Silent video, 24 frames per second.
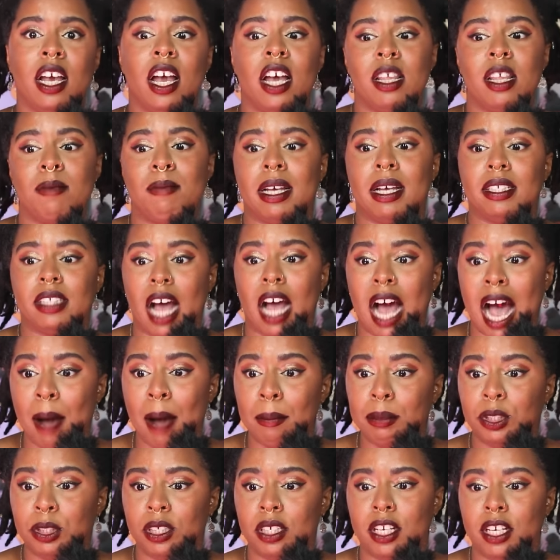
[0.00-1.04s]
the best
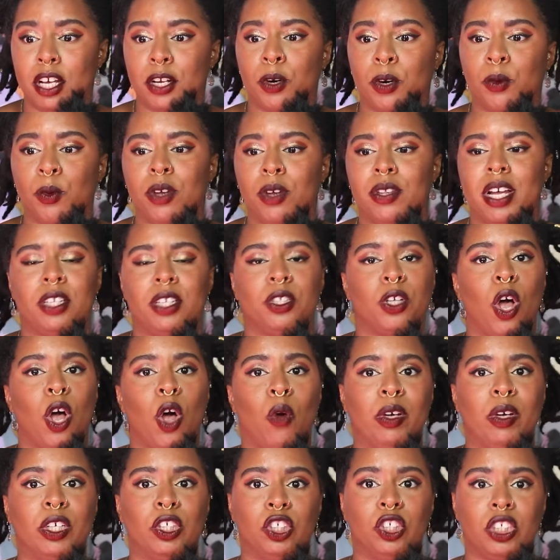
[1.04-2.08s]
option in a world that is
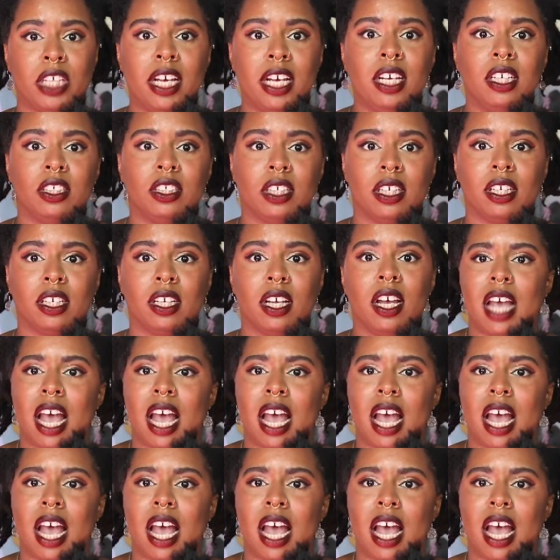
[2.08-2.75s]
always changing.